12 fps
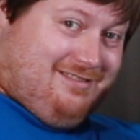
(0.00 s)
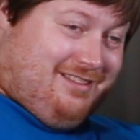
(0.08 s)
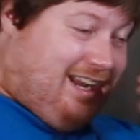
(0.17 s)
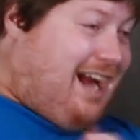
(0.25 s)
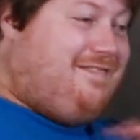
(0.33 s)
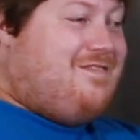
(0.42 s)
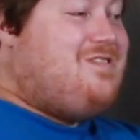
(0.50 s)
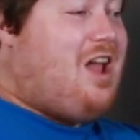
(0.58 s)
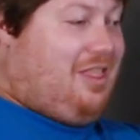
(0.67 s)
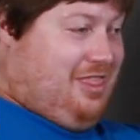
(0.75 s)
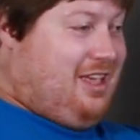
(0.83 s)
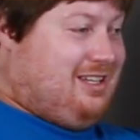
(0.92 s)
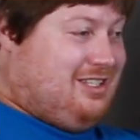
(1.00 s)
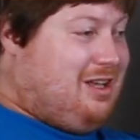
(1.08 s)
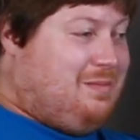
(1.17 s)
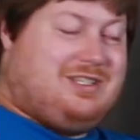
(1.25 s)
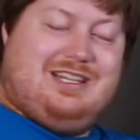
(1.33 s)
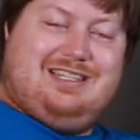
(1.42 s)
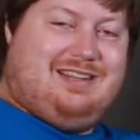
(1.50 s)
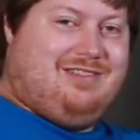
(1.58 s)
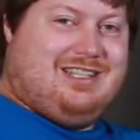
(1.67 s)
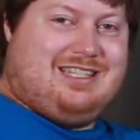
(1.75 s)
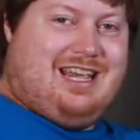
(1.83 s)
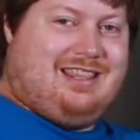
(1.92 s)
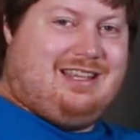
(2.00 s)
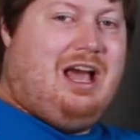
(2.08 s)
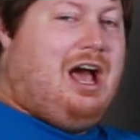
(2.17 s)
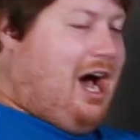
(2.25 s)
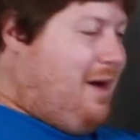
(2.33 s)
Like, I have nothing substantive to say.